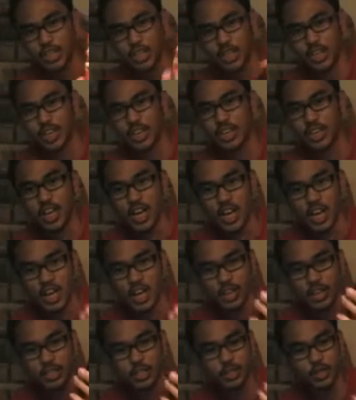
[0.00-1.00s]

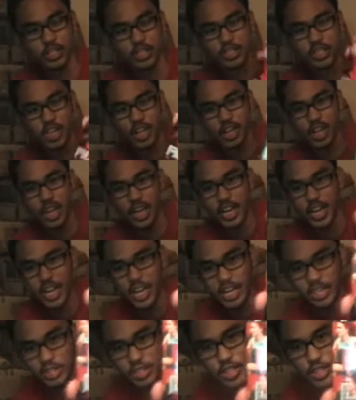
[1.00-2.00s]
and you can tell I
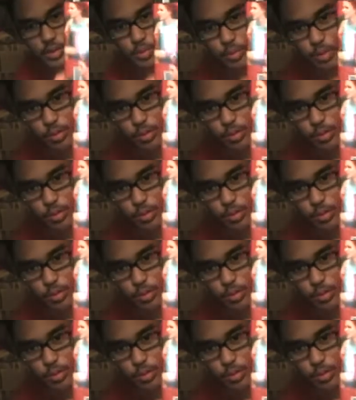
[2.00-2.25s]
hate this